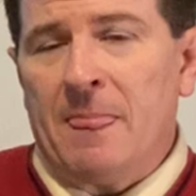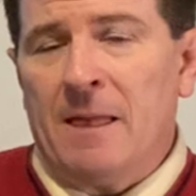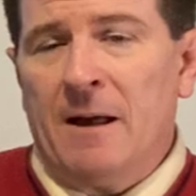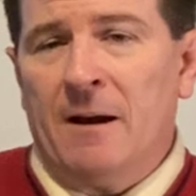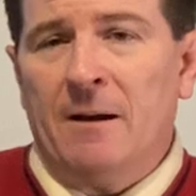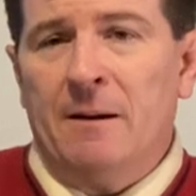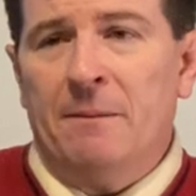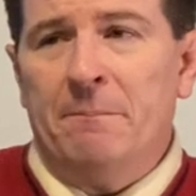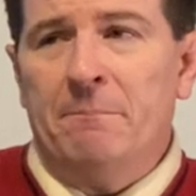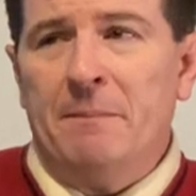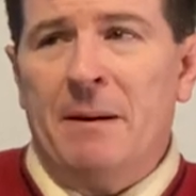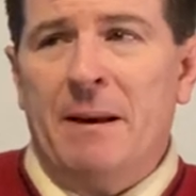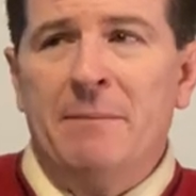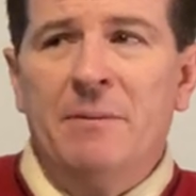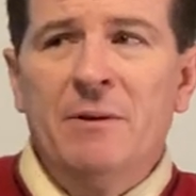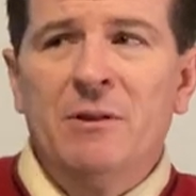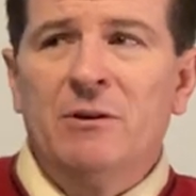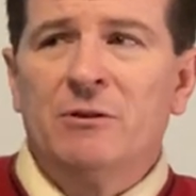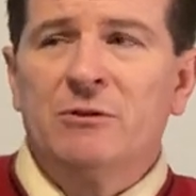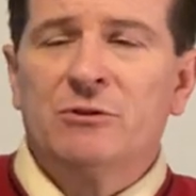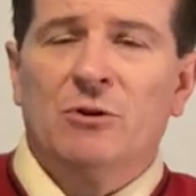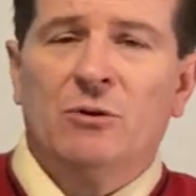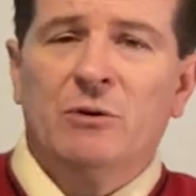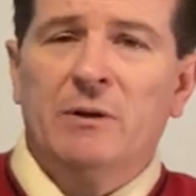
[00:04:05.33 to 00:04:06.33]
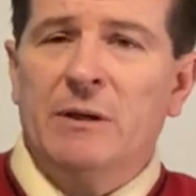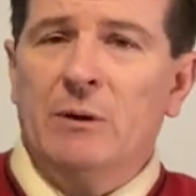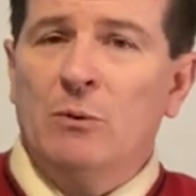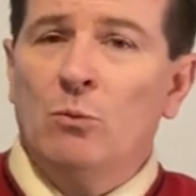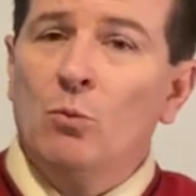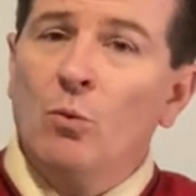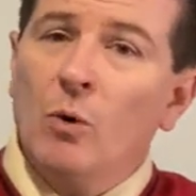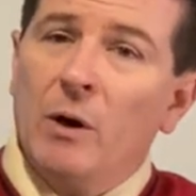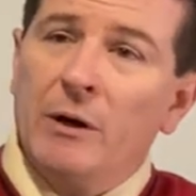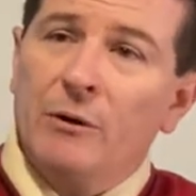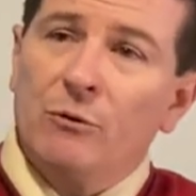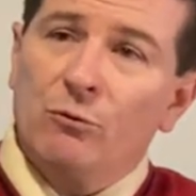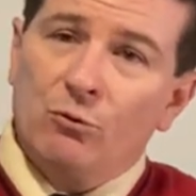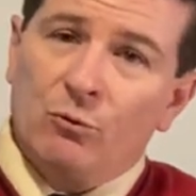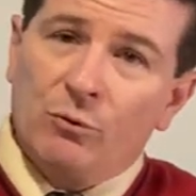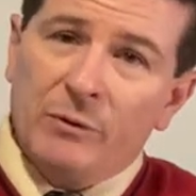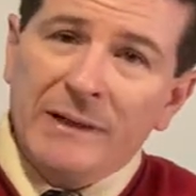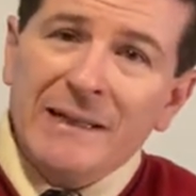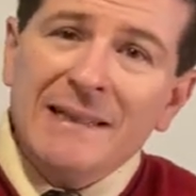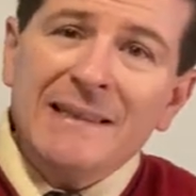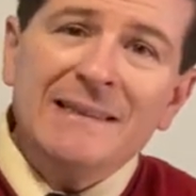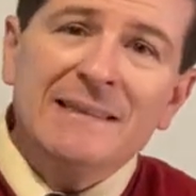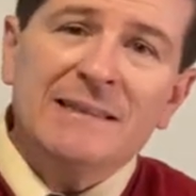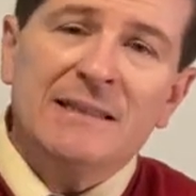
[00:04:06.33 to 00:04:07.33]
Uh, maybe there's only one
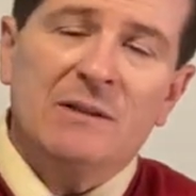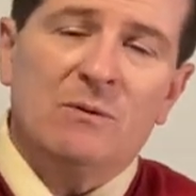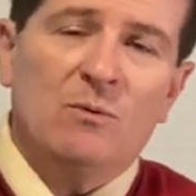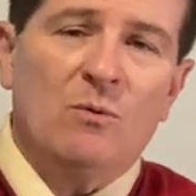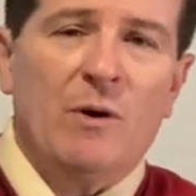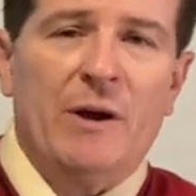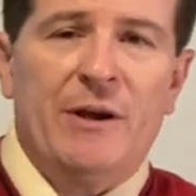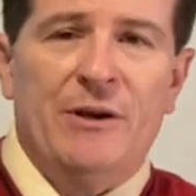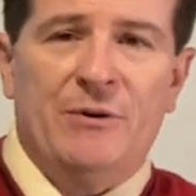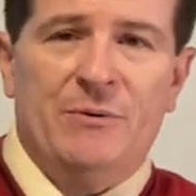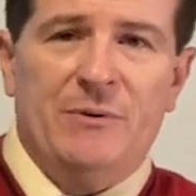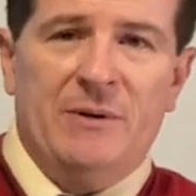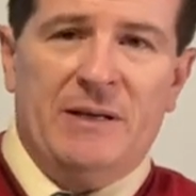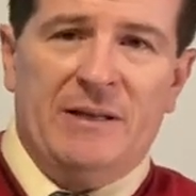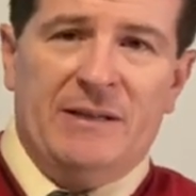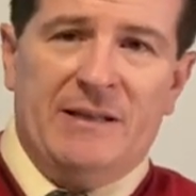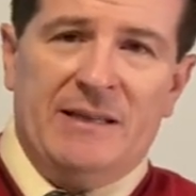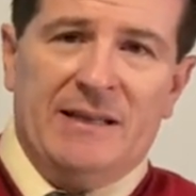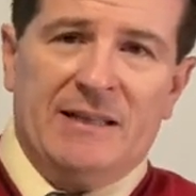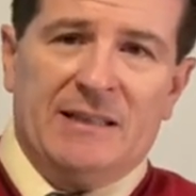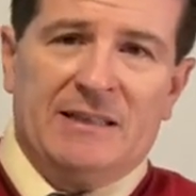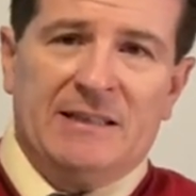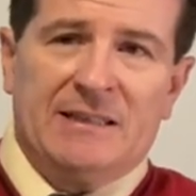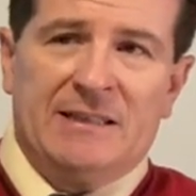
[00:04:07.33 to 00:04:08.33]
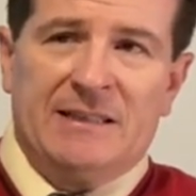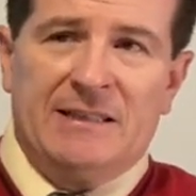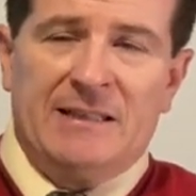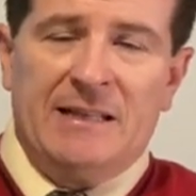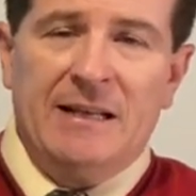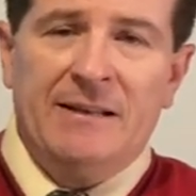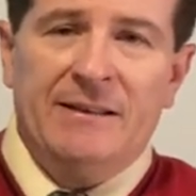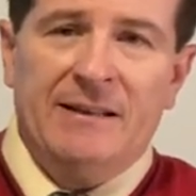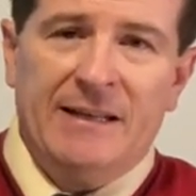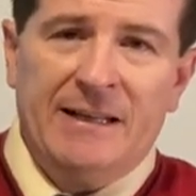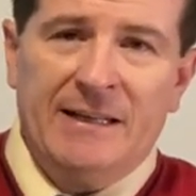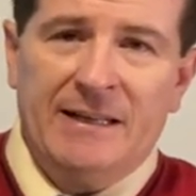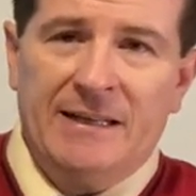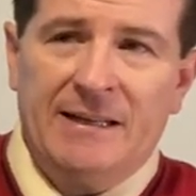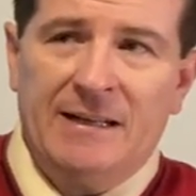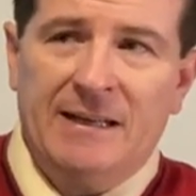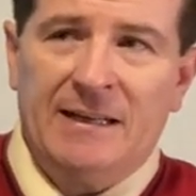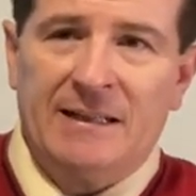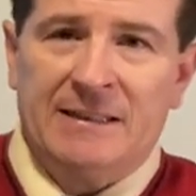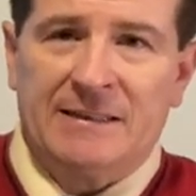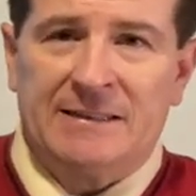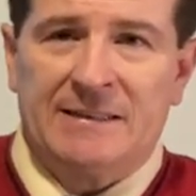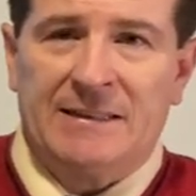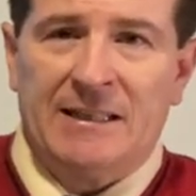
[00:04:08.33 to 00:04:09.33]
reason why you need the, ex the
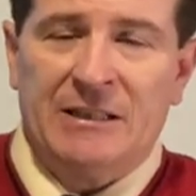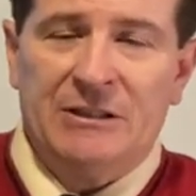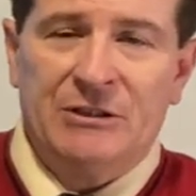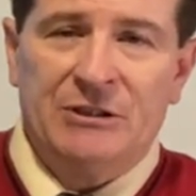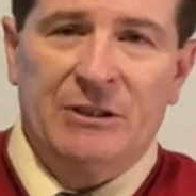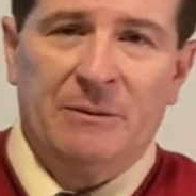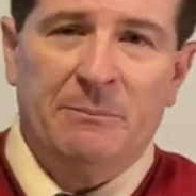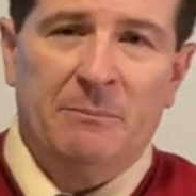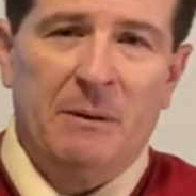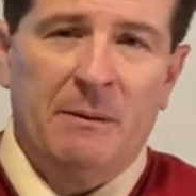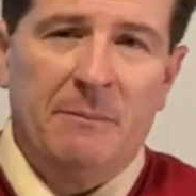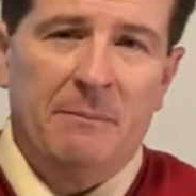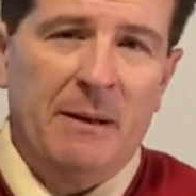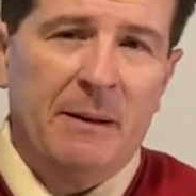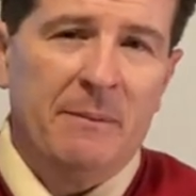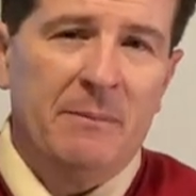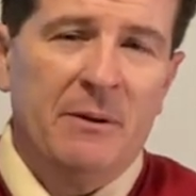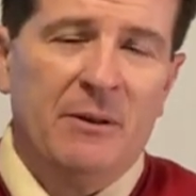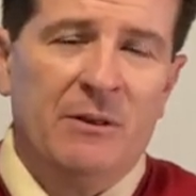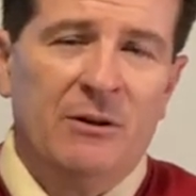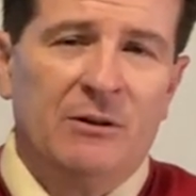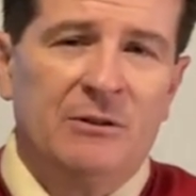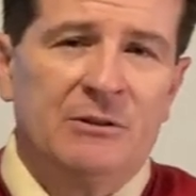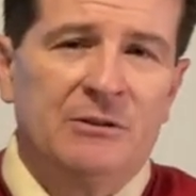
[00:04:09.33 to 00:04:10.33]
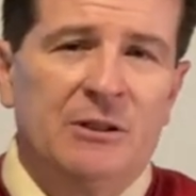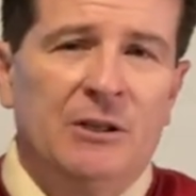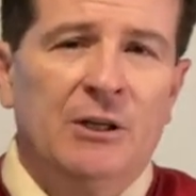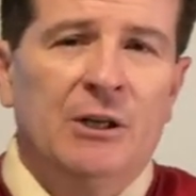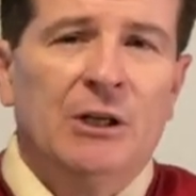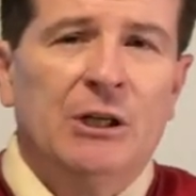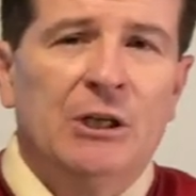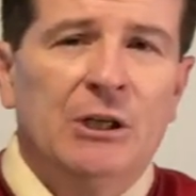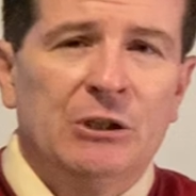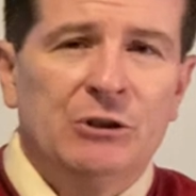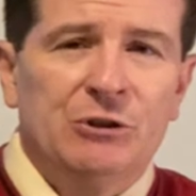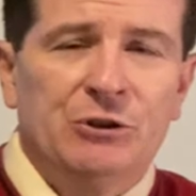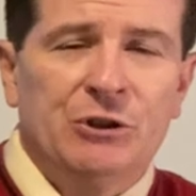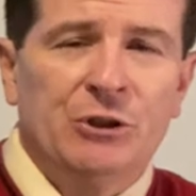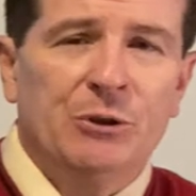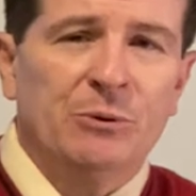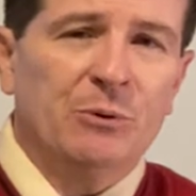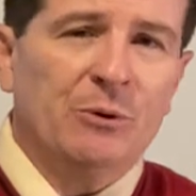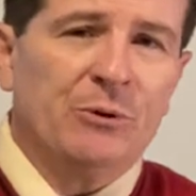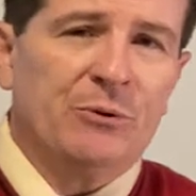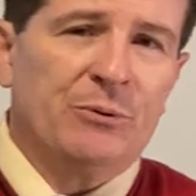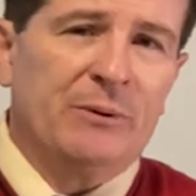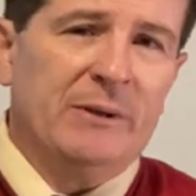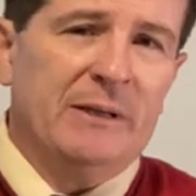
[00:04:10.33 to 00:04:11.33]
extension, but maybe there's
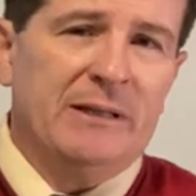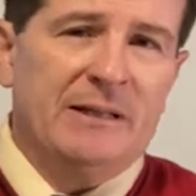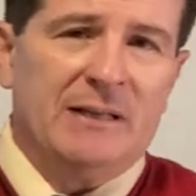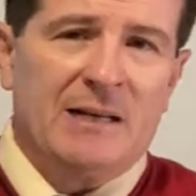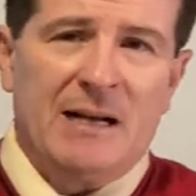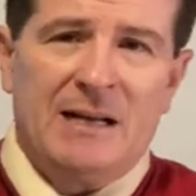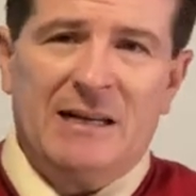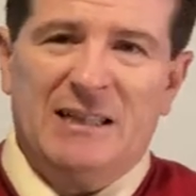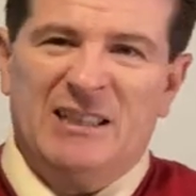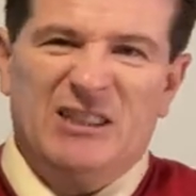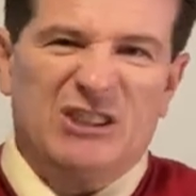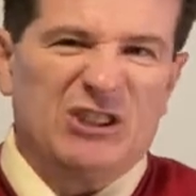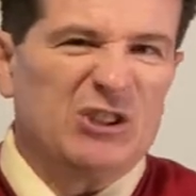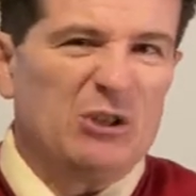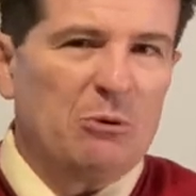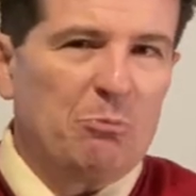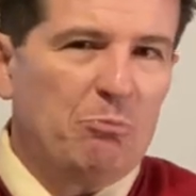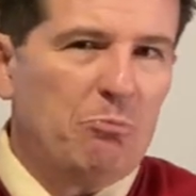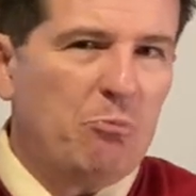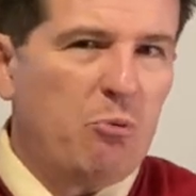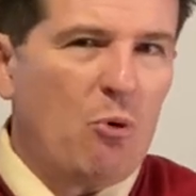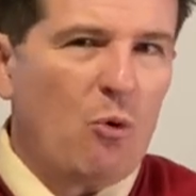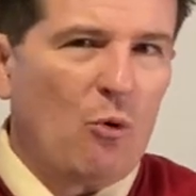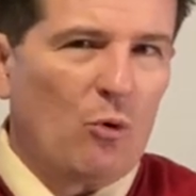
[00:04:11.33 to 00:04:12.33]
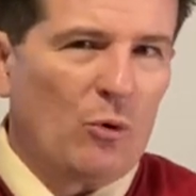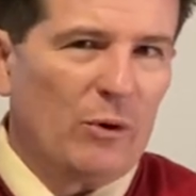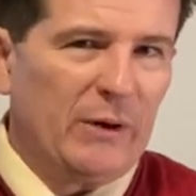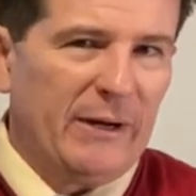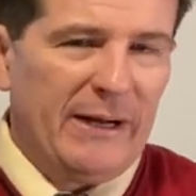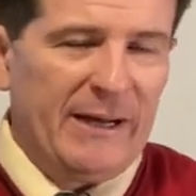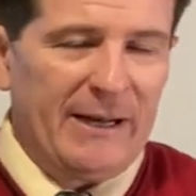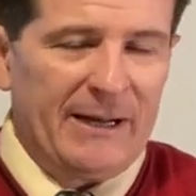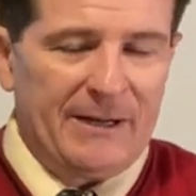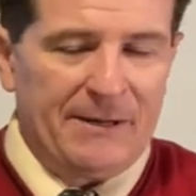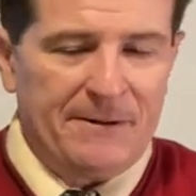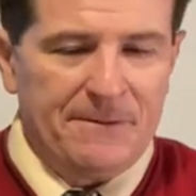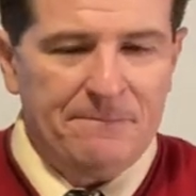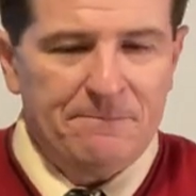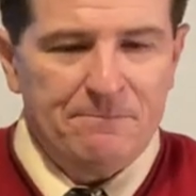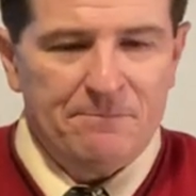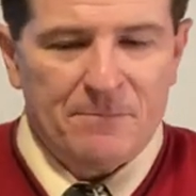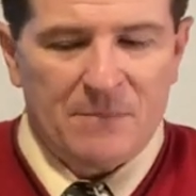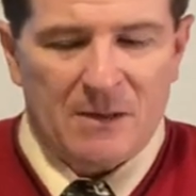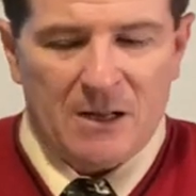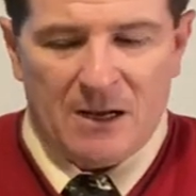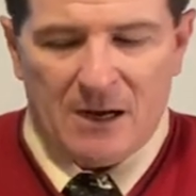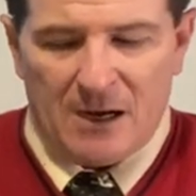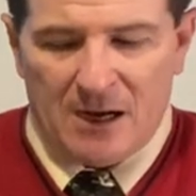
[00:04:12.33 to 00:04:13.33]
two or three kind of supporting
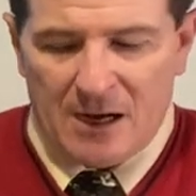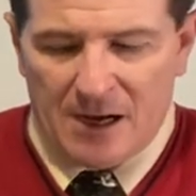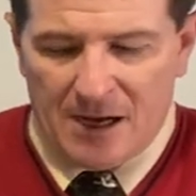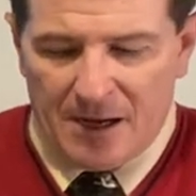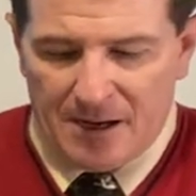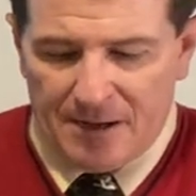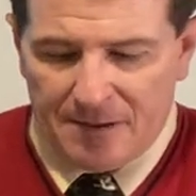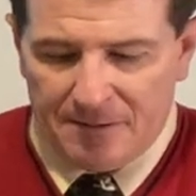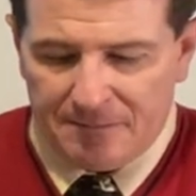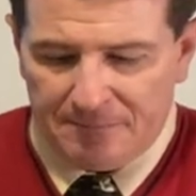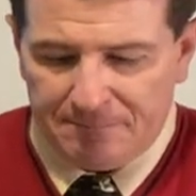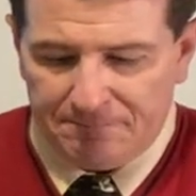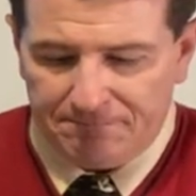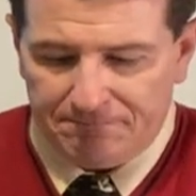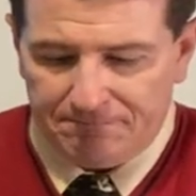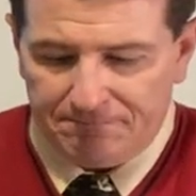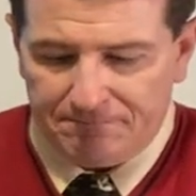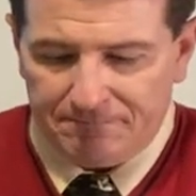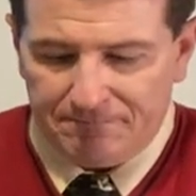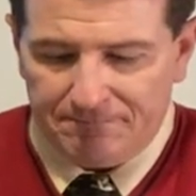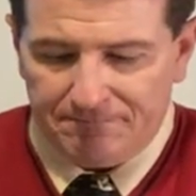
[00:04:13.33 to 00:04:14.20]
um,